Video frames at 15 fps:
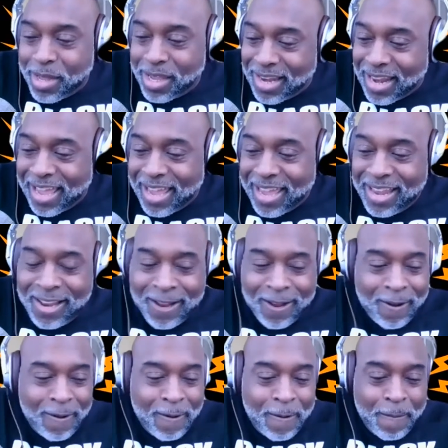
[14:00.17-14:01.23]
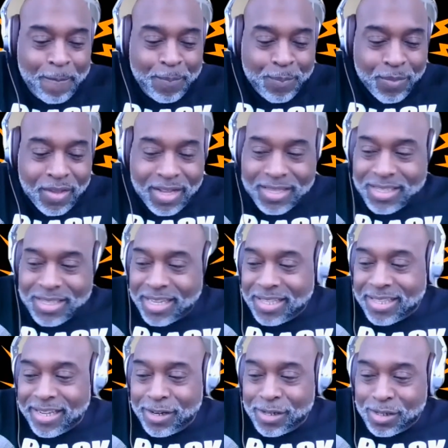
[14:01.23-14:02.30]
make an ad, and say
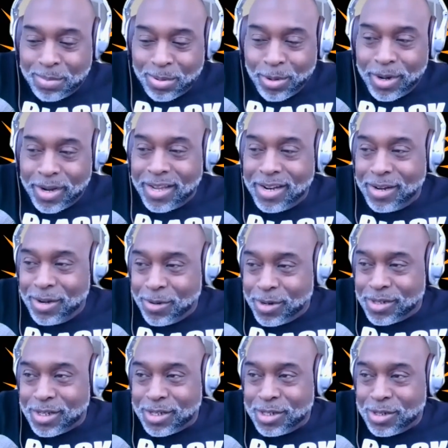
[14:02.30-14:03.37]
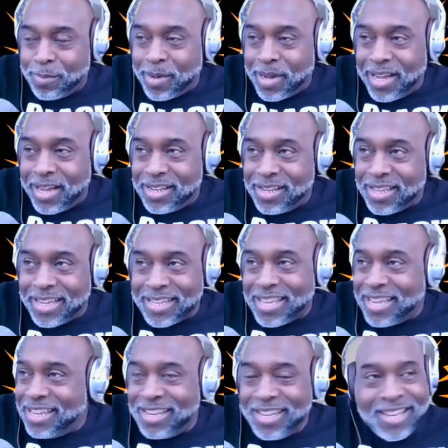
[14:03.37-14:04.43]
that they are supporting and endorsing Joe Biden like
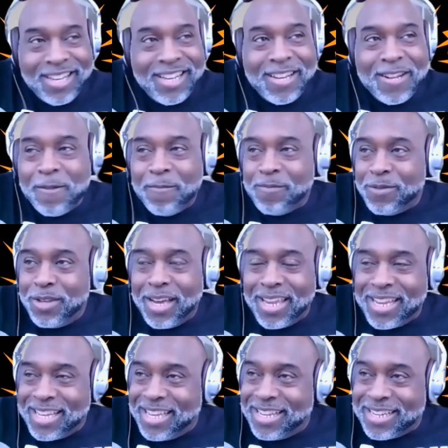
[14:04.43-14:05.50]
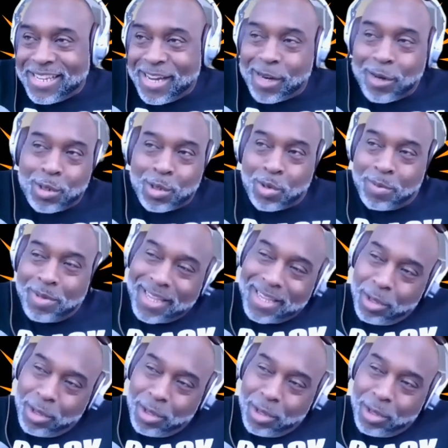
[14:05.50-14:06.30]
that, you got to get Donald Trump.